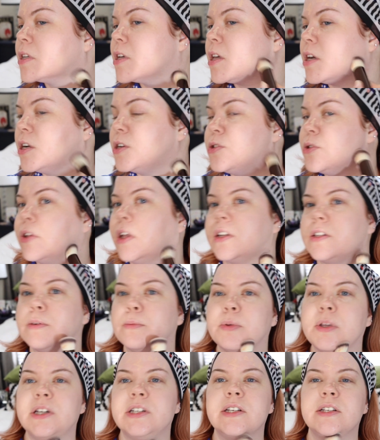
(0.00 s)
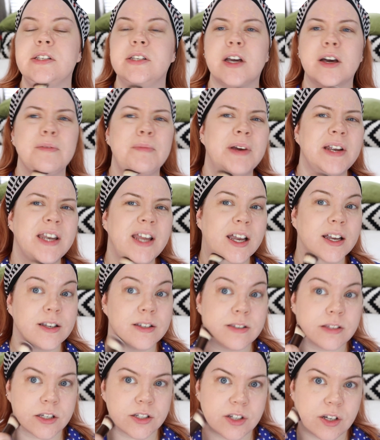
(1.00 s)
And I do like to blend it down. My neck
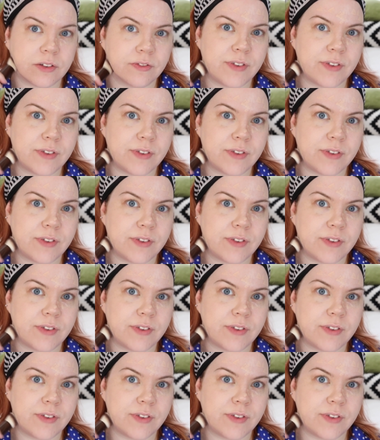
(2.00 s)
is such a